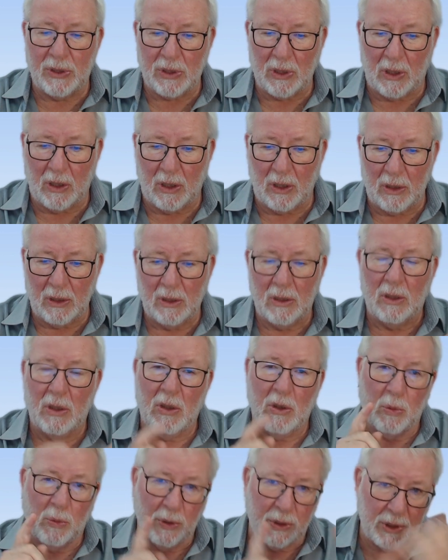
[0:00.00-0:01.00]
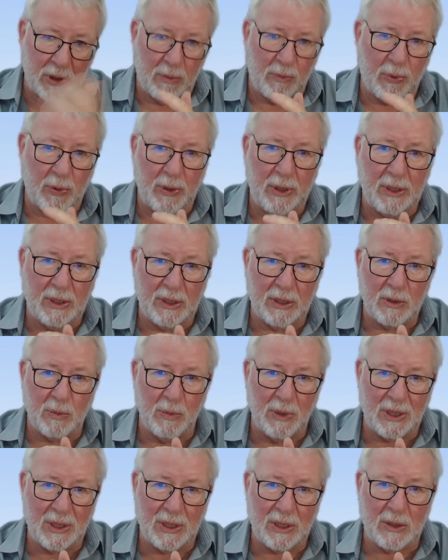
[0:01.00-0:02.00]
are, was the employee
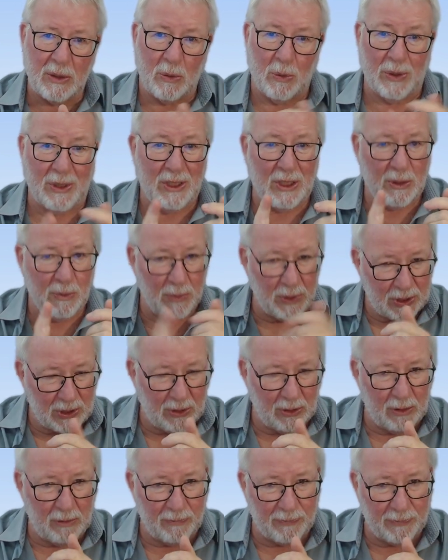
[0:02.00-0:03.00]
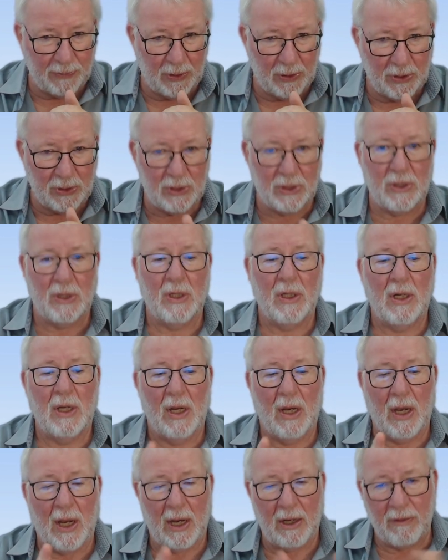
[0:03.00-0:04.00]
dismissed or dismissal first,
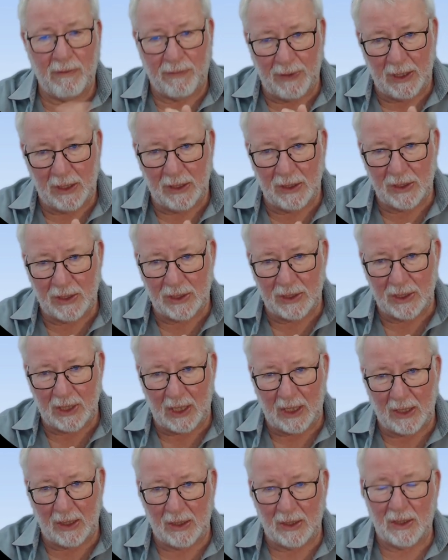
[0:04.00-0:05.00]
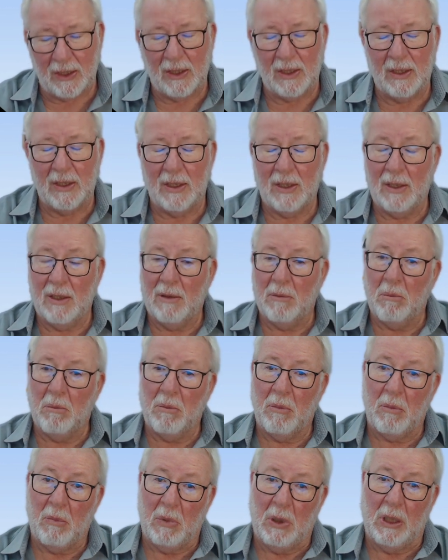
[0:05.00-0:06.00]
unfairness second?
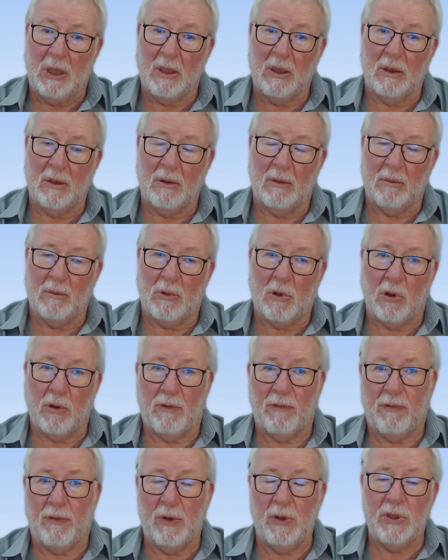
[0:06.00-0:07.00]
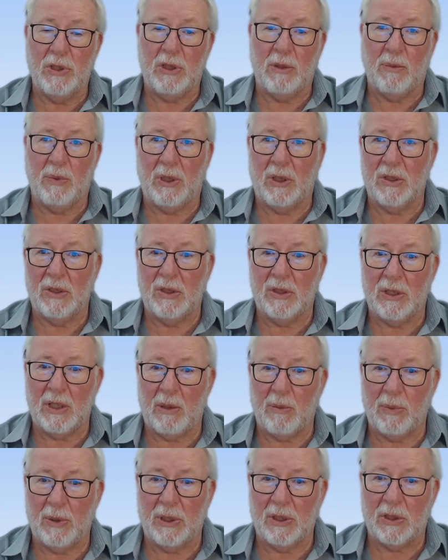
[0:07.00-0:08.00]
A little confusing because you
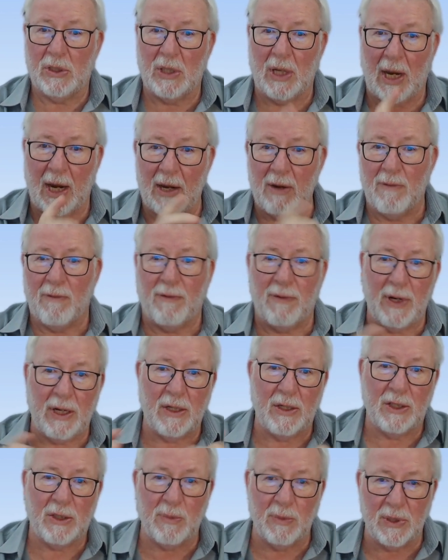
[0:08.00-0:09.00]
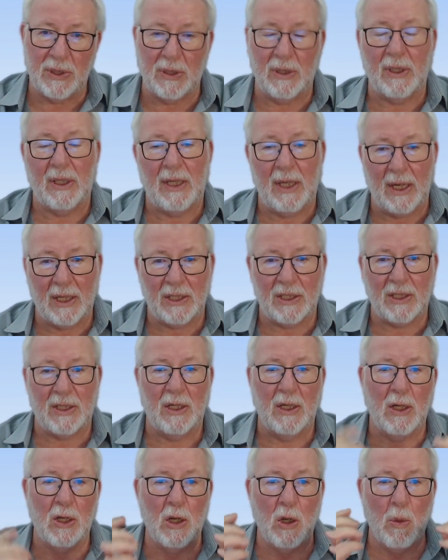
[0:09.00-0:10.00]
say, but it's unfair dismissal. Yes,
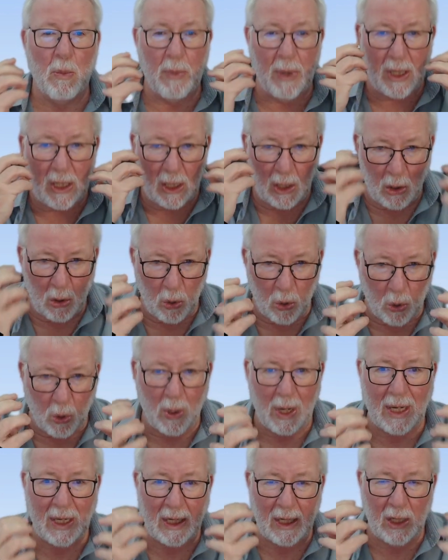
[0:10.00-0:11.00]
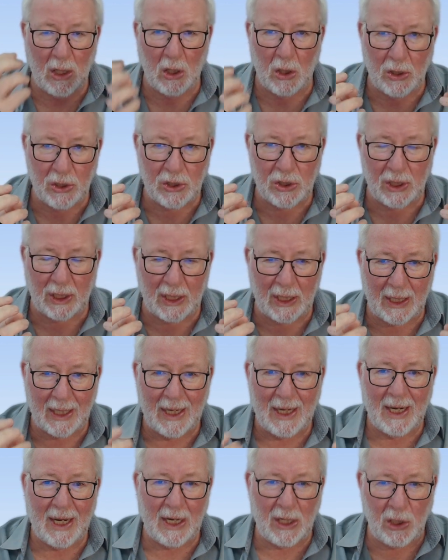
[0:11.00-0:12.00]
but in law and in logic
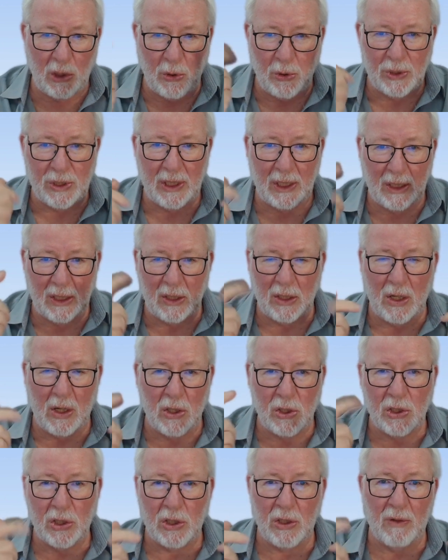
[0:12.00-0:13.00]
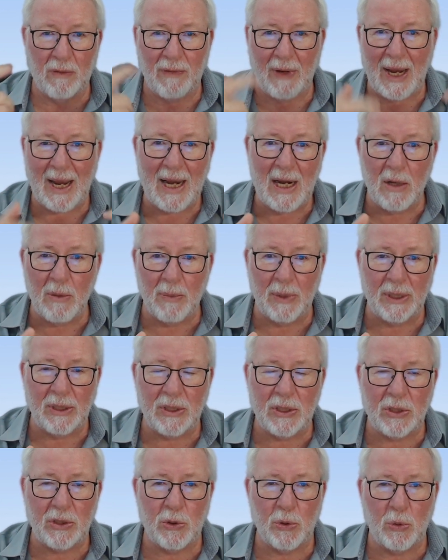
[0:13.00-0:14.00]
and using the notion of
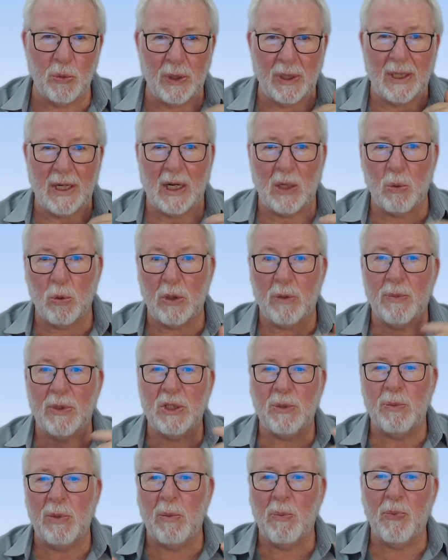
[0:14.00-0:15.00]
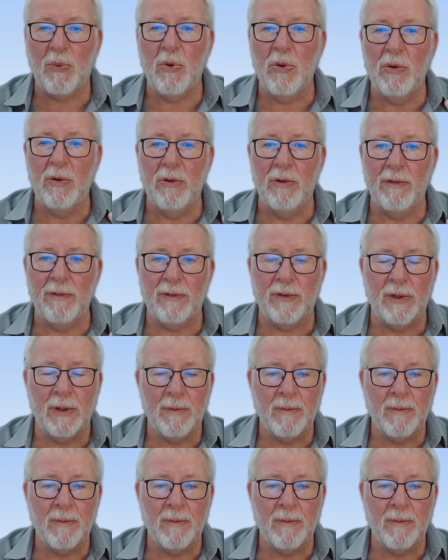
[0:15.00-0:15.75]
elements to work out what must be proved,